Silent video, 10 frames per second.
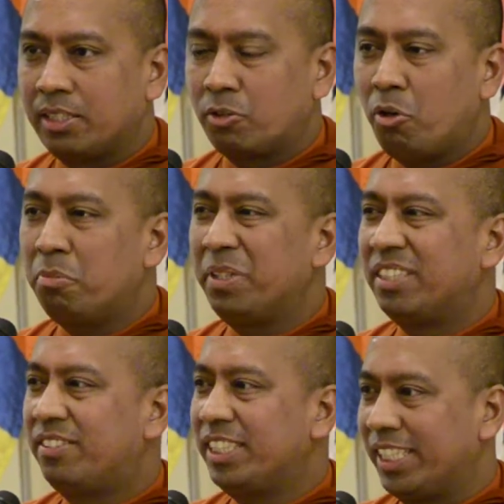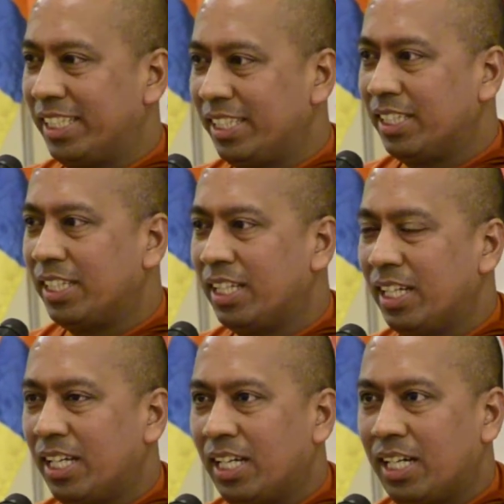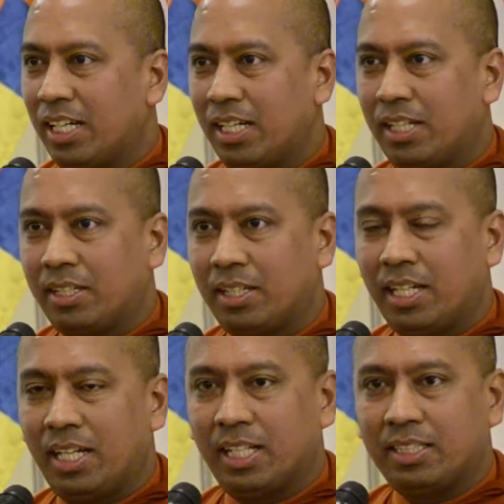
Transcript: Kobe City, and